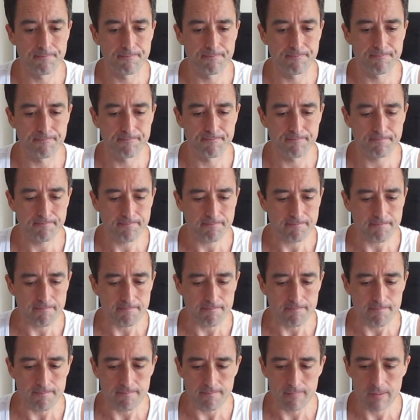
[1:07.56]

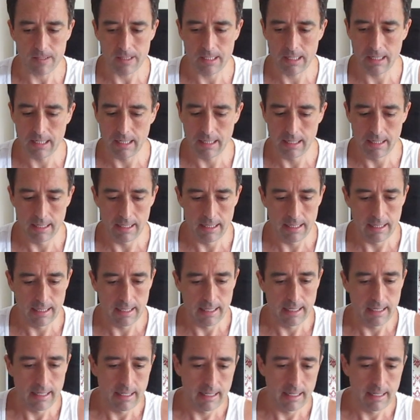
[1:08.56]
(silence)